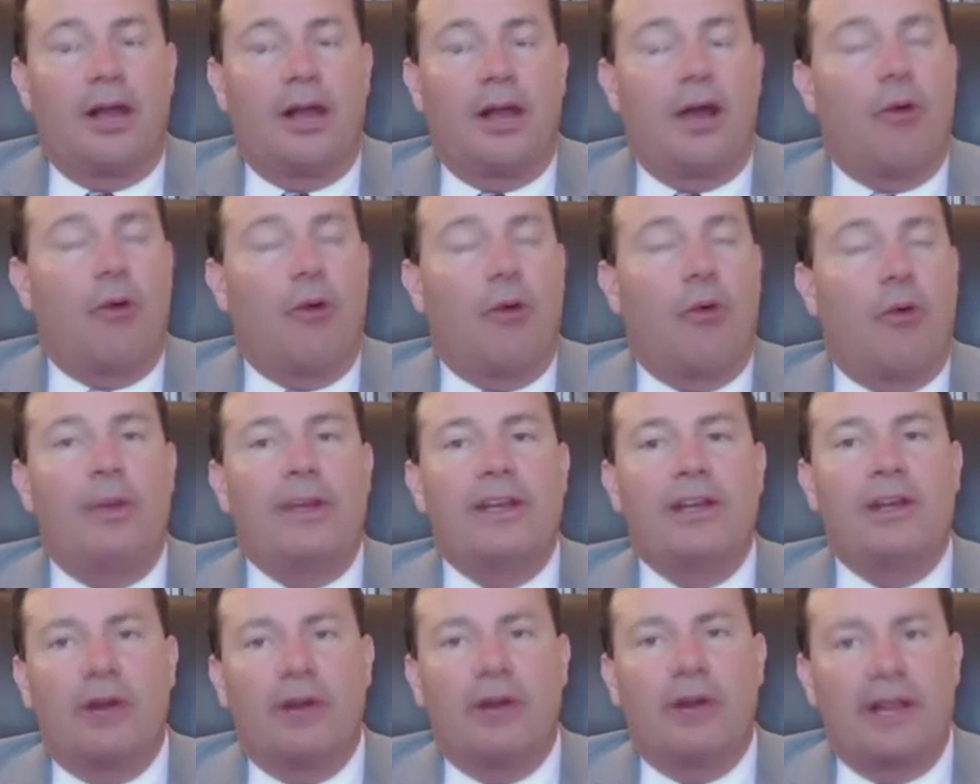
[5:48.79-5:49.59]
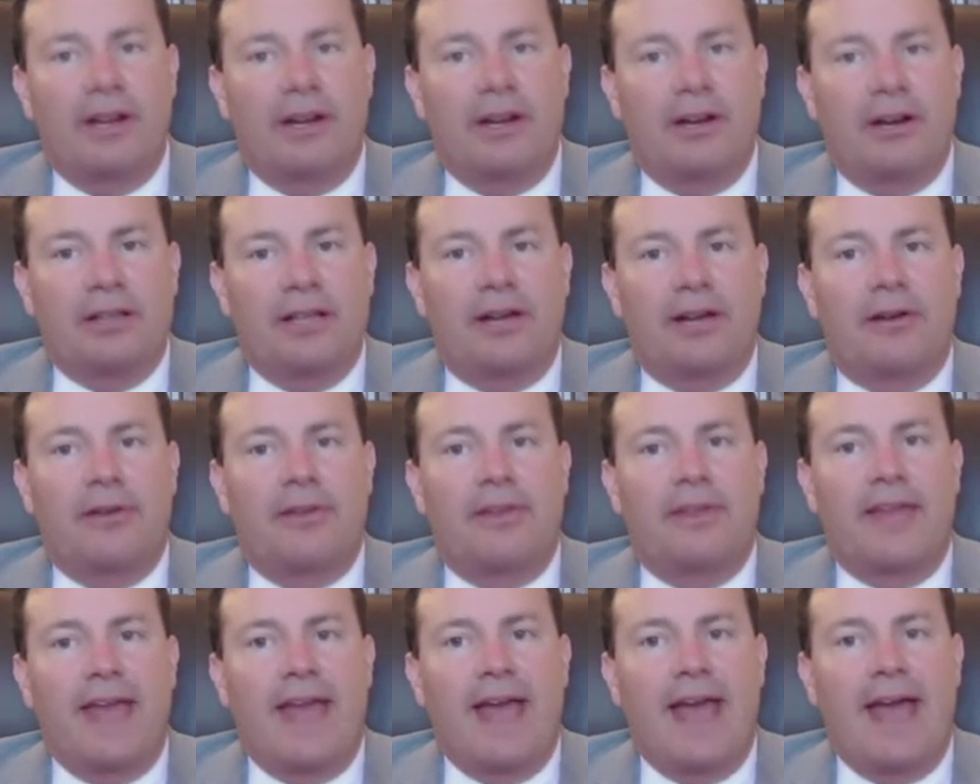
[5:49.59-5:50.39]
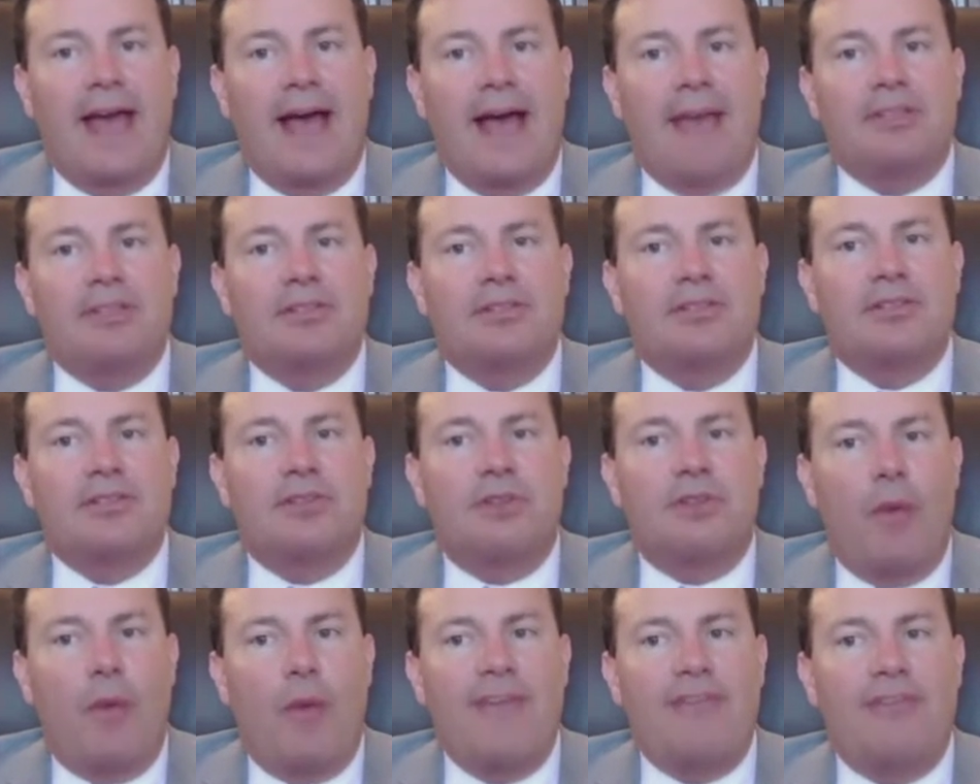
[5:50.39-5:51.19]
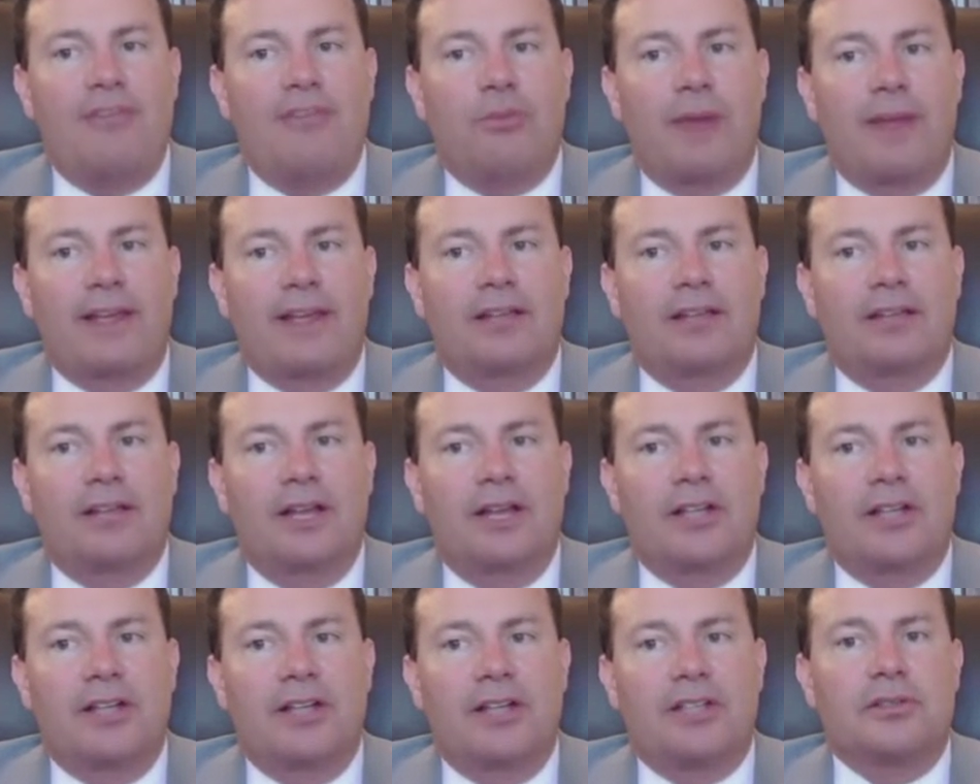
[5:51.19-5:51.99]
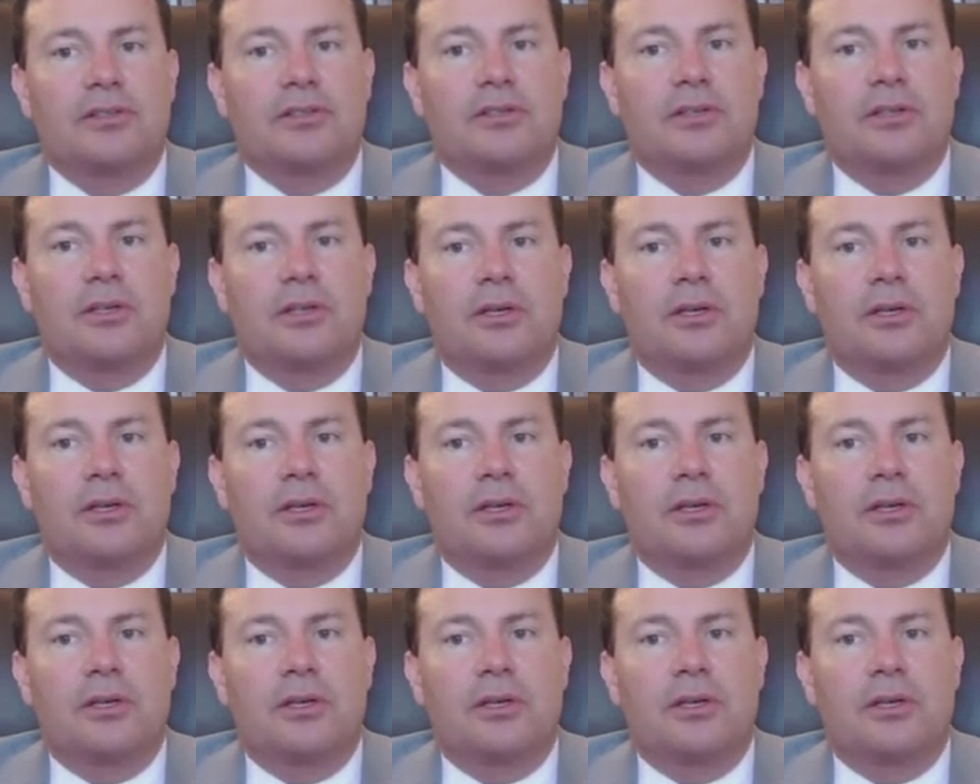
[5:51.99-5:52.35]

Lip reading: Now, we noted in our letter the absence of the waived regulations,